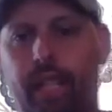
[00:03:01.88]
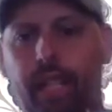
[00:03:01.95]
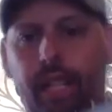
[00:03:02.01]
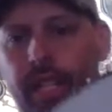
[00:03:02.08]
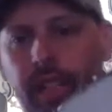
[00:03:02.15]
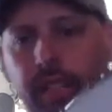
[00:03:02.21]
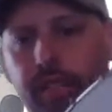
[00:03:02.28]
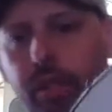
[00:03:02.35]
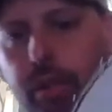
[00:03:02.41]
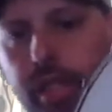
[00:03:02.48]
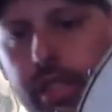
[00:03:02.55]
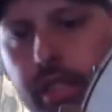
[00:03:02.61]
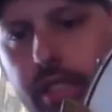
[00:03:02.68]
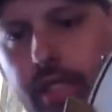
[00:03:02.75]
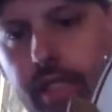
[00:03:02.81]
And if you
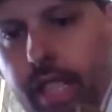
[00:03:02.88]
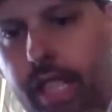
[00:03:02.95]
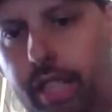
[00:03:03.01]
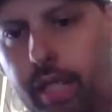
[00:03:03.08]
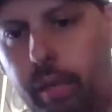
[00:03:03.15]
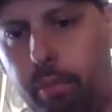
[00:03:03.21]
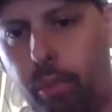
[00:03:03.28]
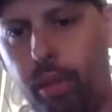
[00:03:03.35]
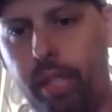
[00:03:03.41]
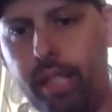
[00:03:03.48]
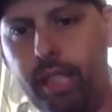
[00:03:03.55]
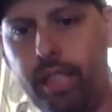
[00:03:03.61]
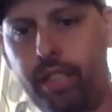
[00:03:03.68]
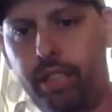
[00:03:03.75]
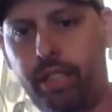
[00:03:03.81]
can see, the
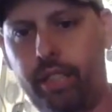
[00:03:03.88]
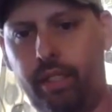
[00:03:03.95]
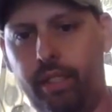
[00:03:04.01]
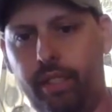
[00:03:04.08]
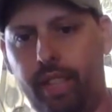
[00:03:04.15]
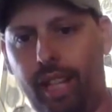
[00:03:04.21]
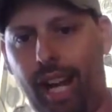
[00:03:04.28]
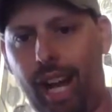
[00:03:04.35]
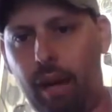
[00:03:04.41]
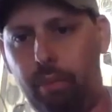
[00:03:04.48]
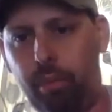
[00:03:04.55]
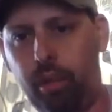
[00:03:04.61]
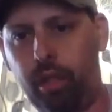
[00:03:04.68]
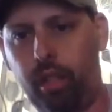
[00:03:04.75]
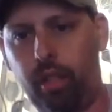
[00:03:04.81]
bridge that I
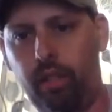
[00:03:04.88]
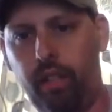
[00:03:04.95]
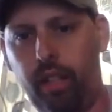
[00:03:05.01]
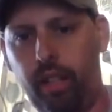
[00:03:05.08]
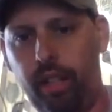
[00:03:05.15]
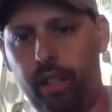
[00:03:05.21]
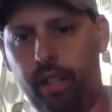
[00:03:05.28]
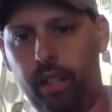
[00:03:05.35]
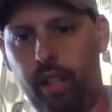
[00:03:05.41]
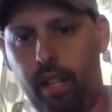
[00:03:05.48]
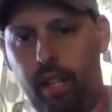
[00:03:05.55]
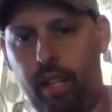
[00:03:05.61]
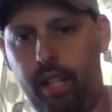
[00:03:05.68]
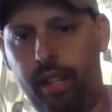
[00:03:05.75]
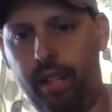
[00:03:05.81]
put on there
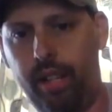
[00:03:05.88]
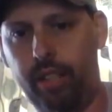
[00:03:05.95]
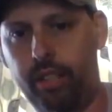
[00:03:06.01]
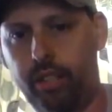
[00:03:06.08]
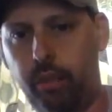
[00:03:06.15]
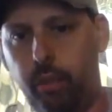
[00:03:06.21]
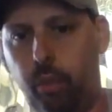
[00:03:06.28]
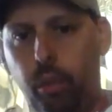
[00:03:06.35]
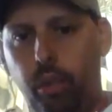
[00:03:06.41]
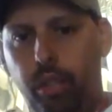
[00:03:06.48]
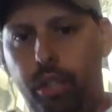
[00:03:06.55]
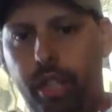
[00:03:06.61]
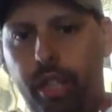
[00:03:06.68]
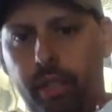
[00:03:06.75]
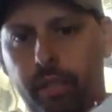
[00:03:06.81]
is wood.